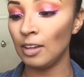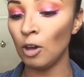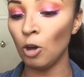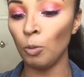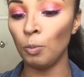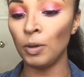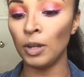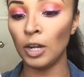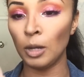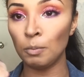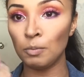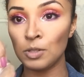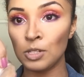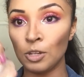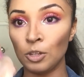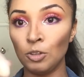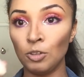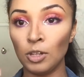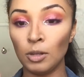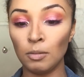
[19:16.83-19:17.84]
open up so
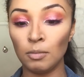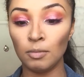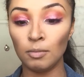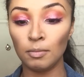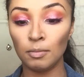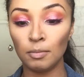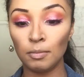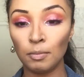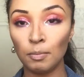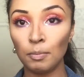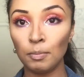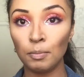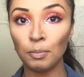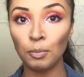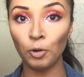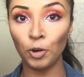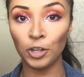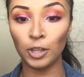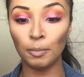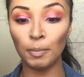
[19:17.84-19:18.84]
you can
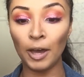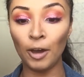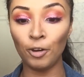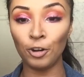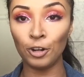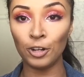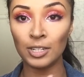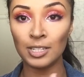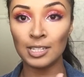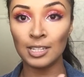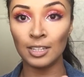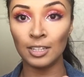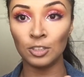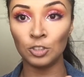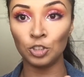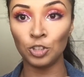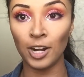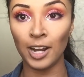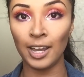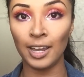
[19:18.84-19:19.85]
pour the powder into the
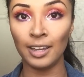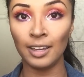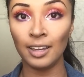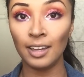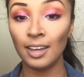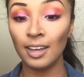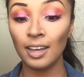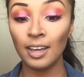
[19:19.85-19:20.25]
tray.